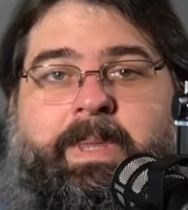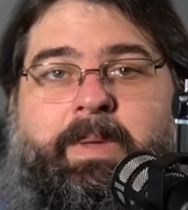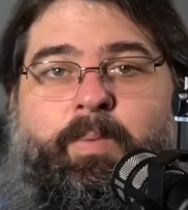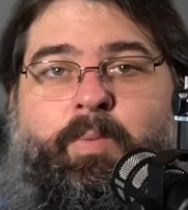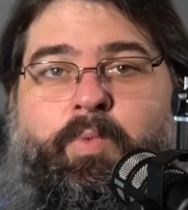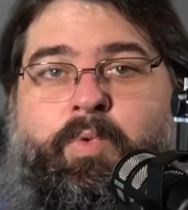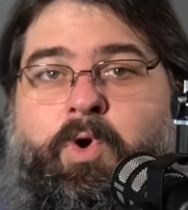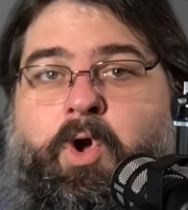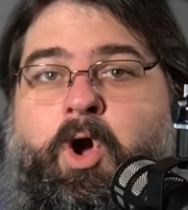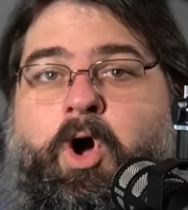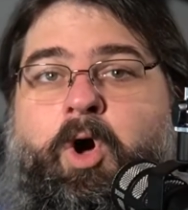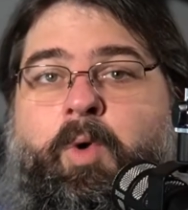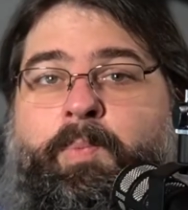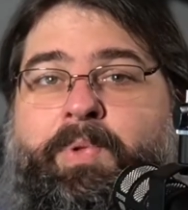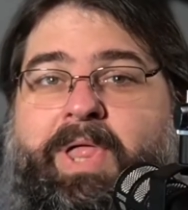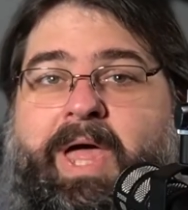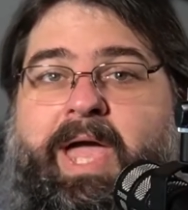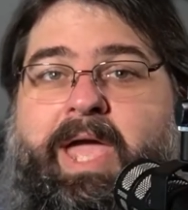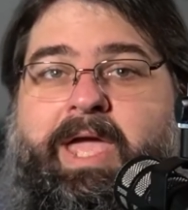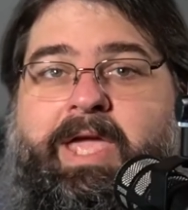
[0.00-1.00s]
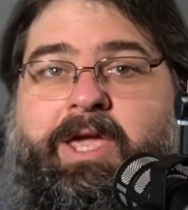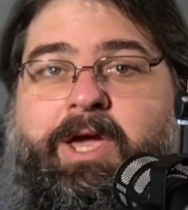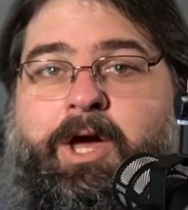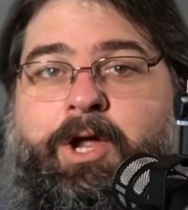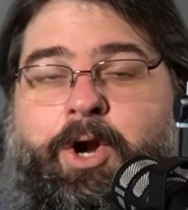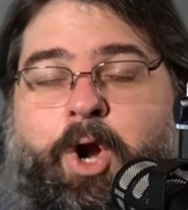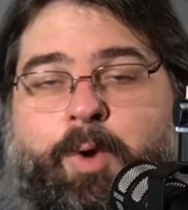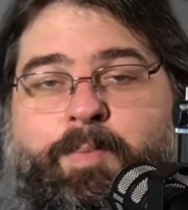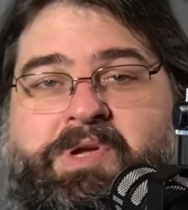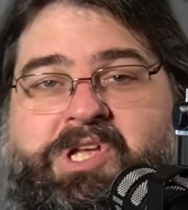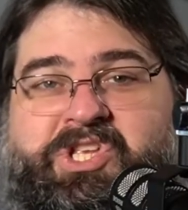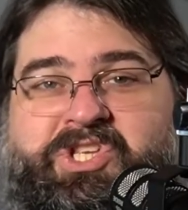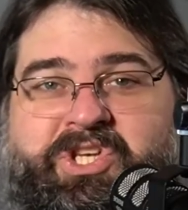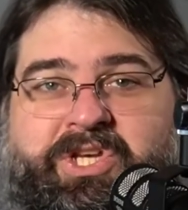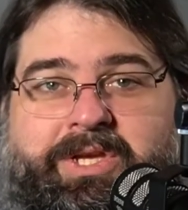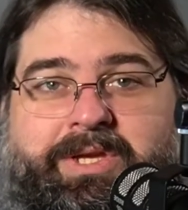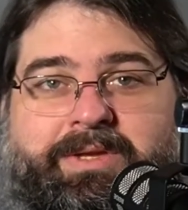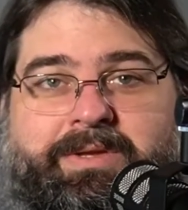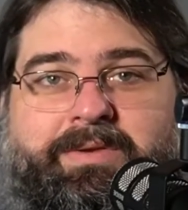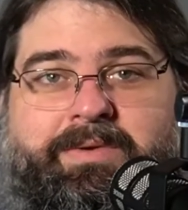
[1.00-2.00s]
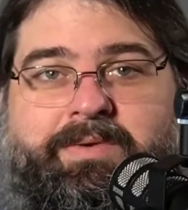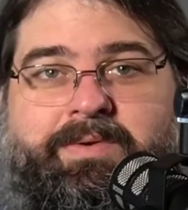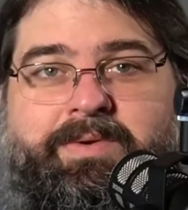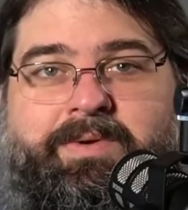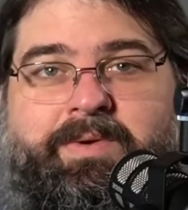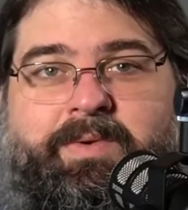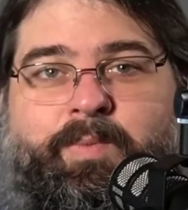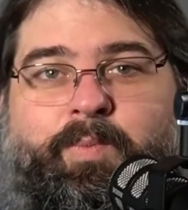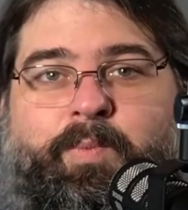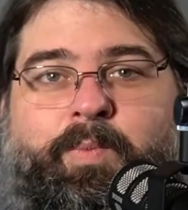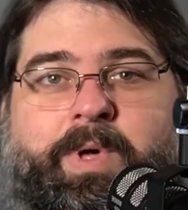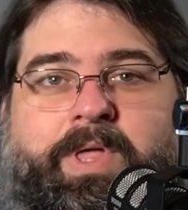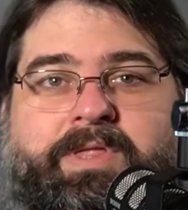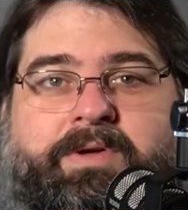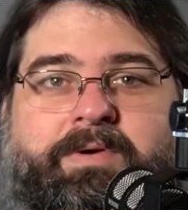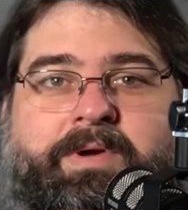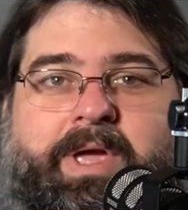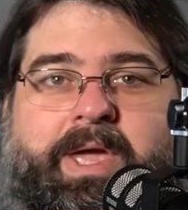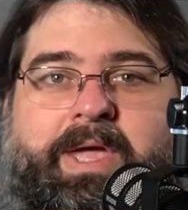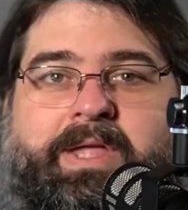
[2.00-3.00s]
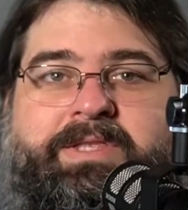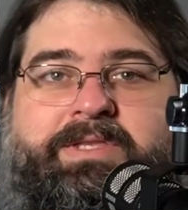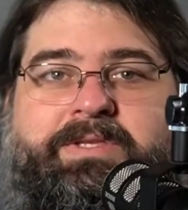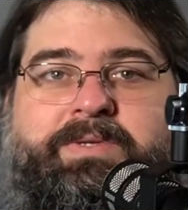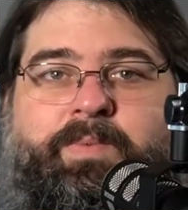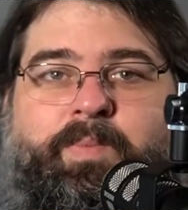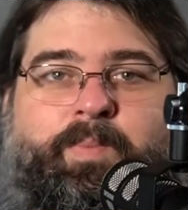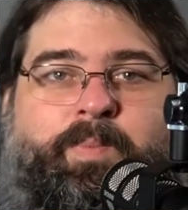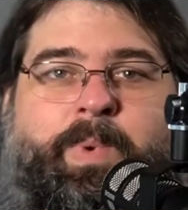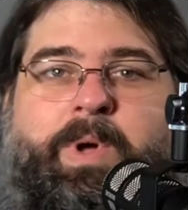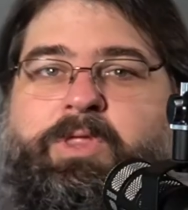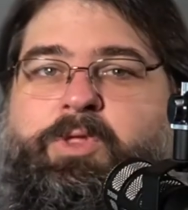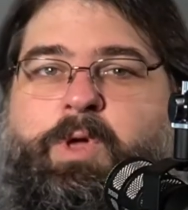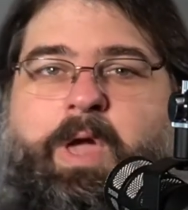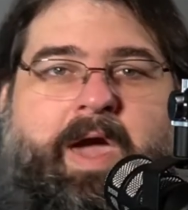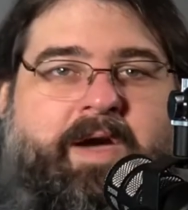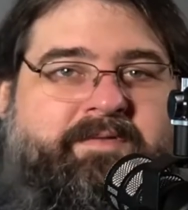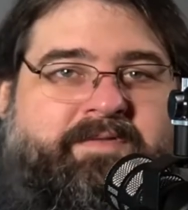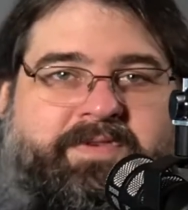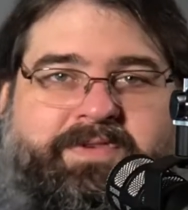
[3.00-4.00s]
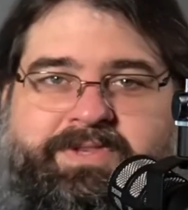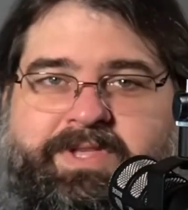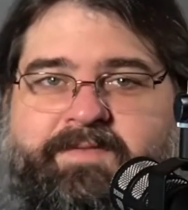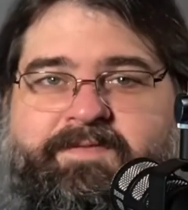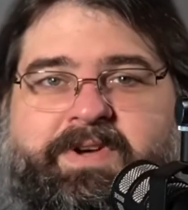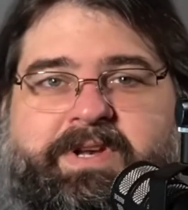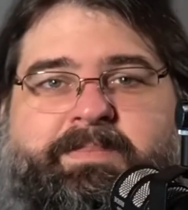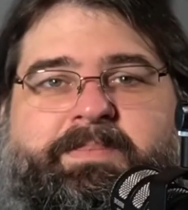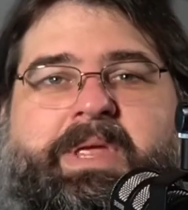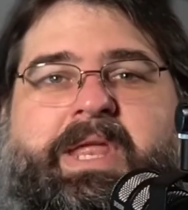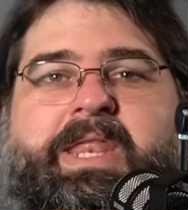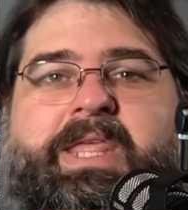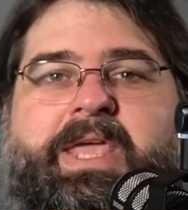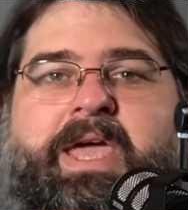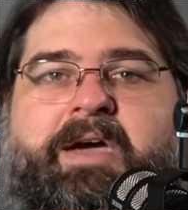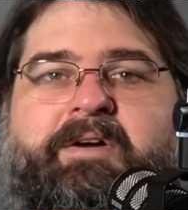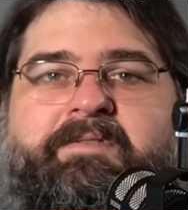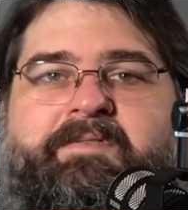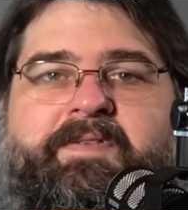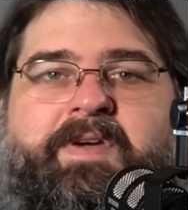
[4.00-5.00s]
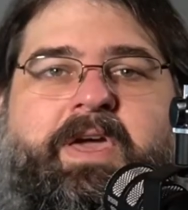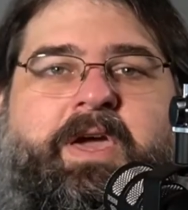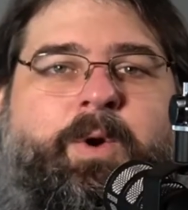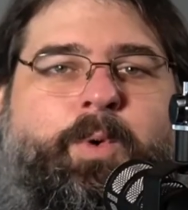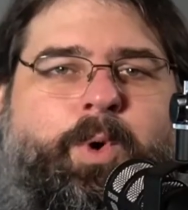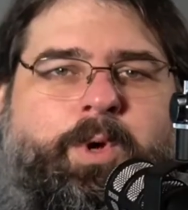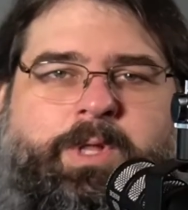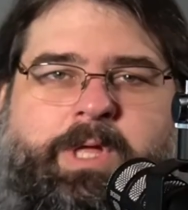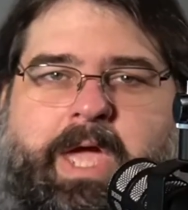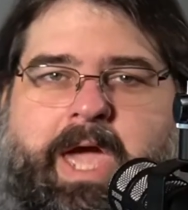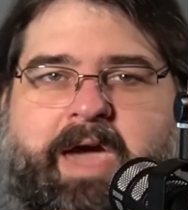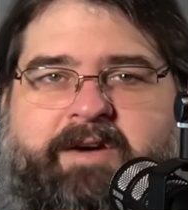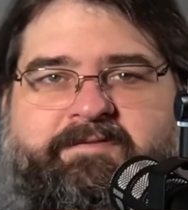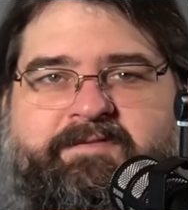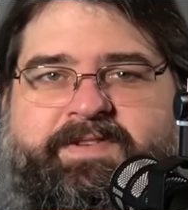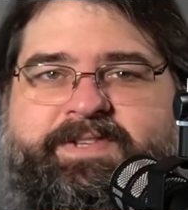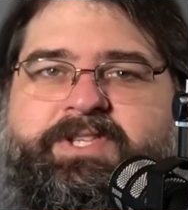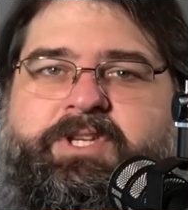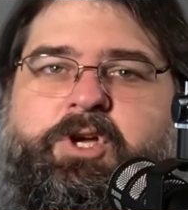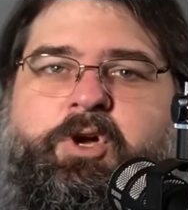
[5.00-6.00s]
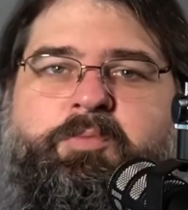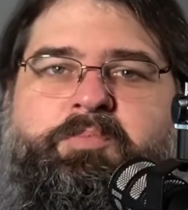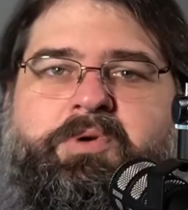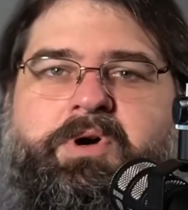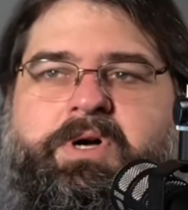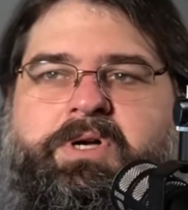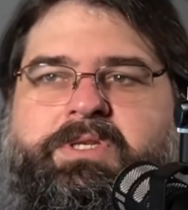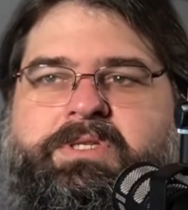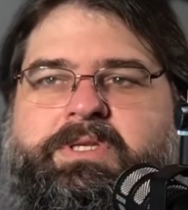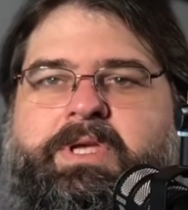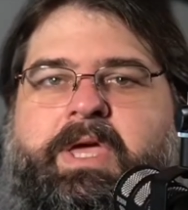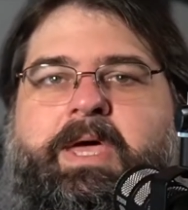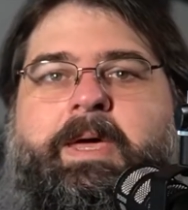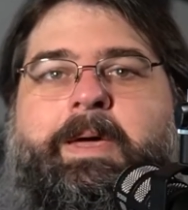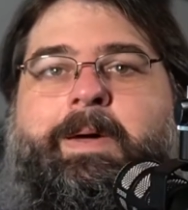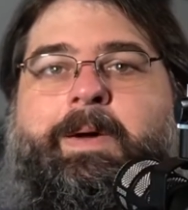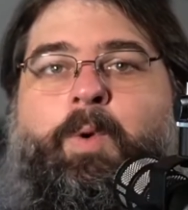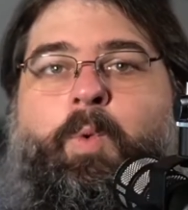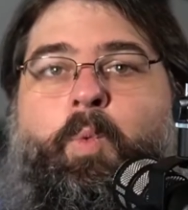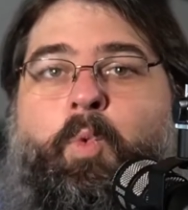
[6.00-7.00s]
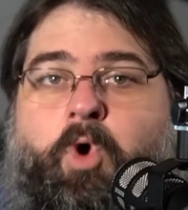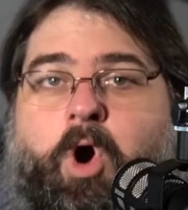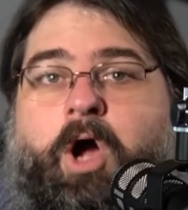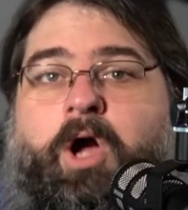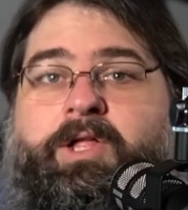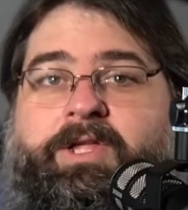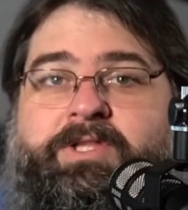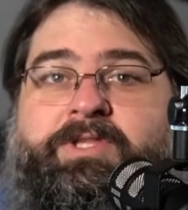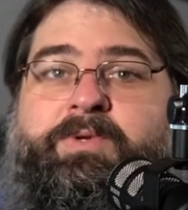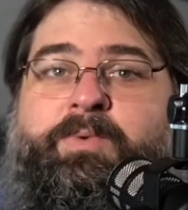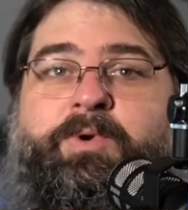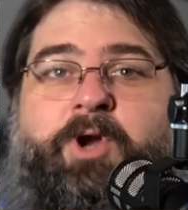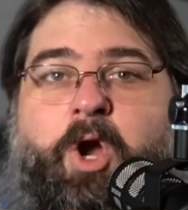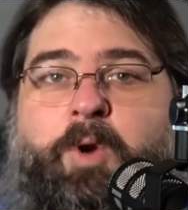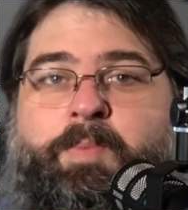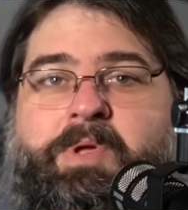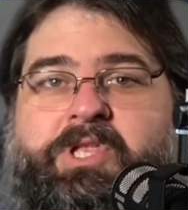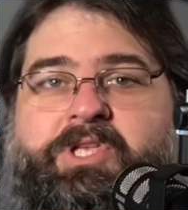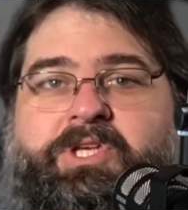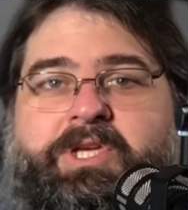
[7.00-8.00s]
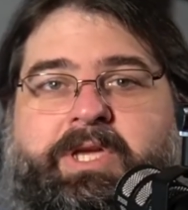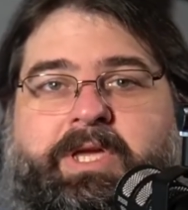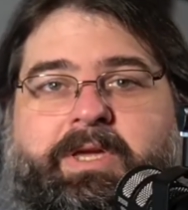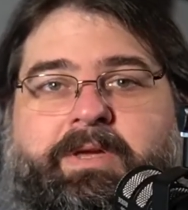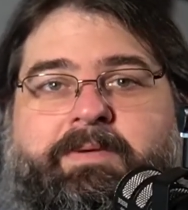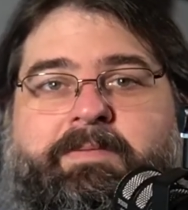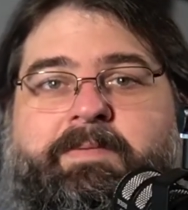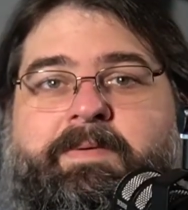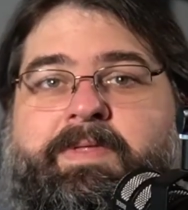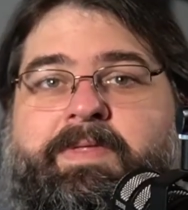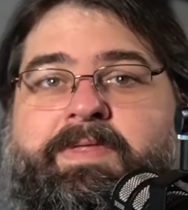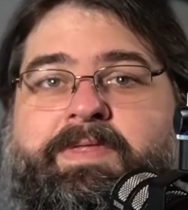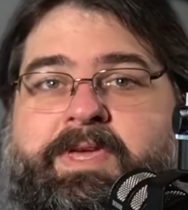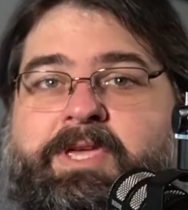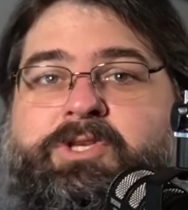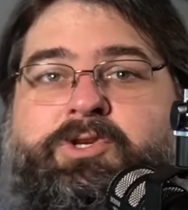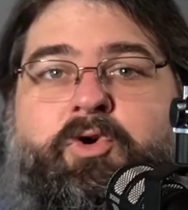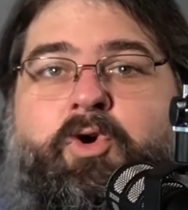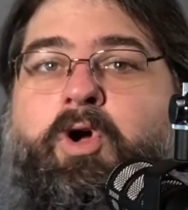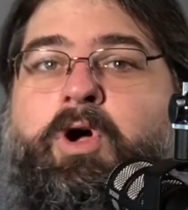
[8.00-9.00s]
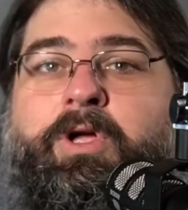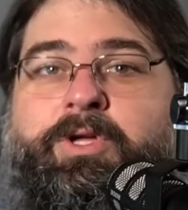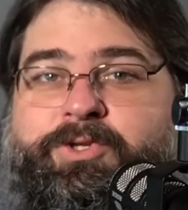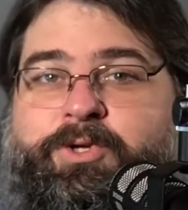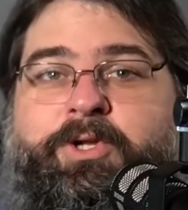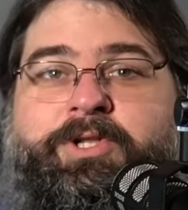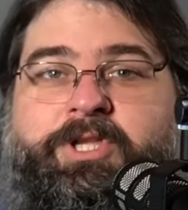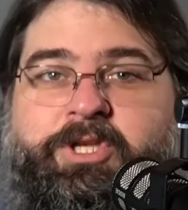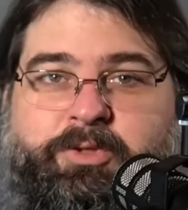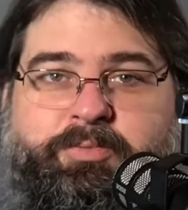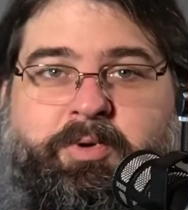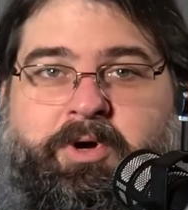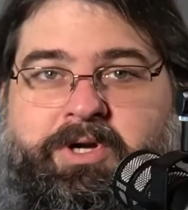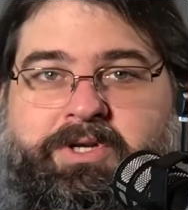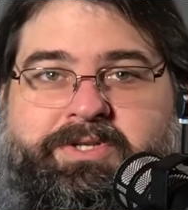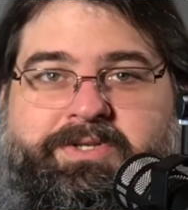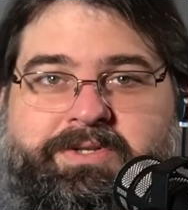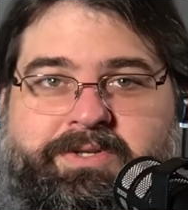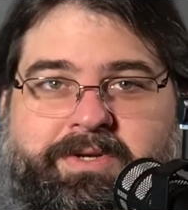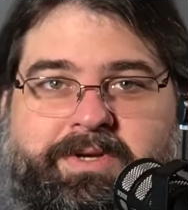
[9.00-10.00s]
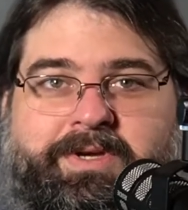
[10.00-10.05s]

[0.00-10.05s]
We all play an RPG, whether you have stuff on PDF, whether you have physical books, we're all into an RPG. These are all sold as books.